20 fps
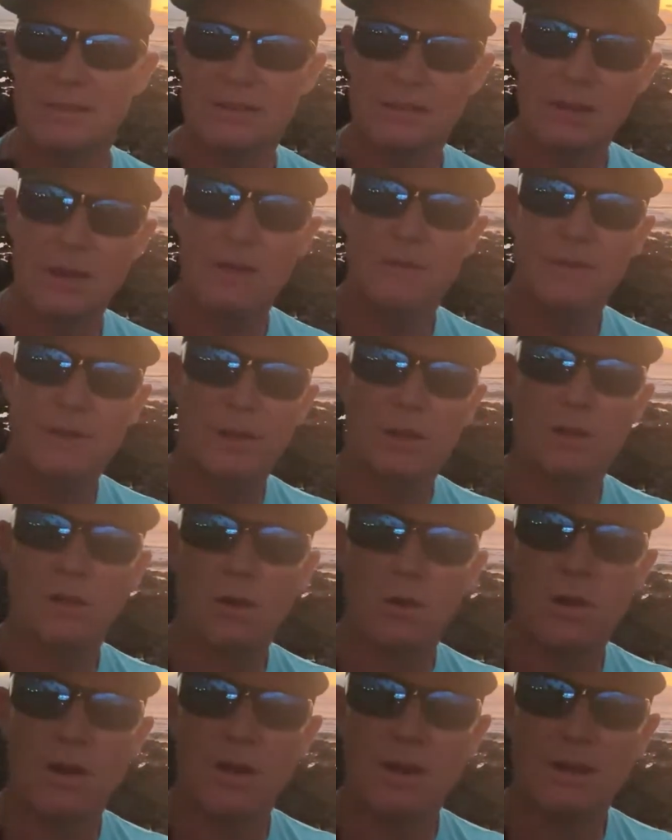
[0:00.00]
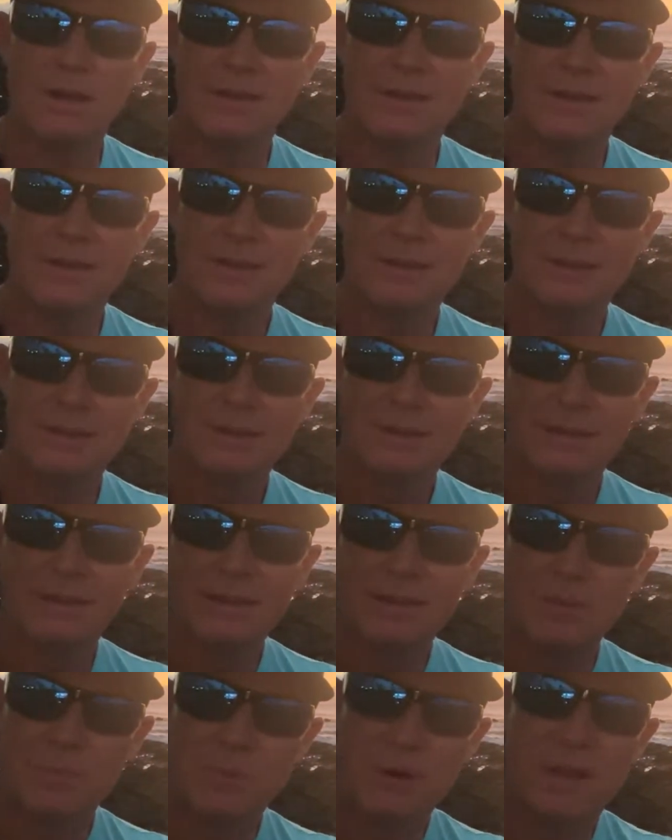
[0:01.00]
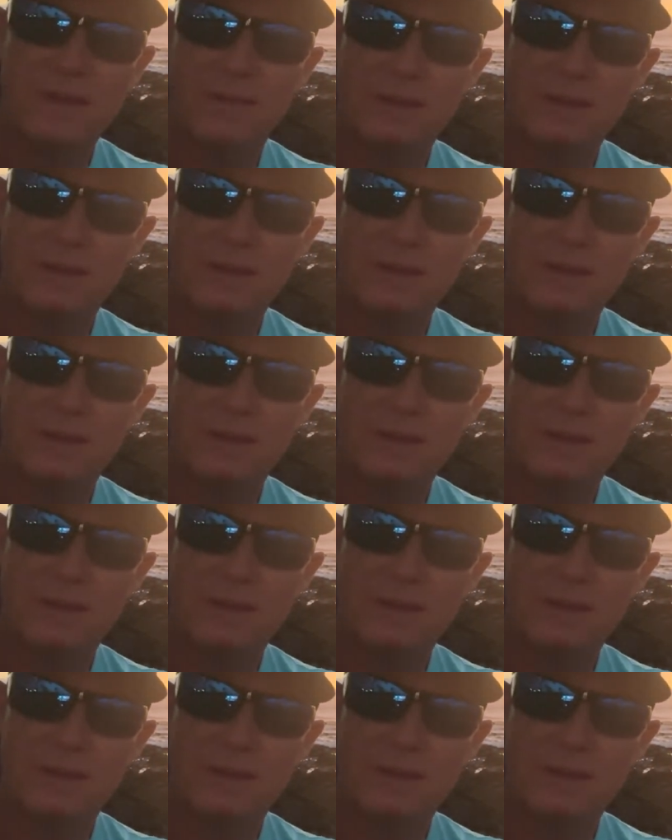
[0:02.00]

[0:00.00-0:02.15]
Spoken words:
love, and aloha. And I pray the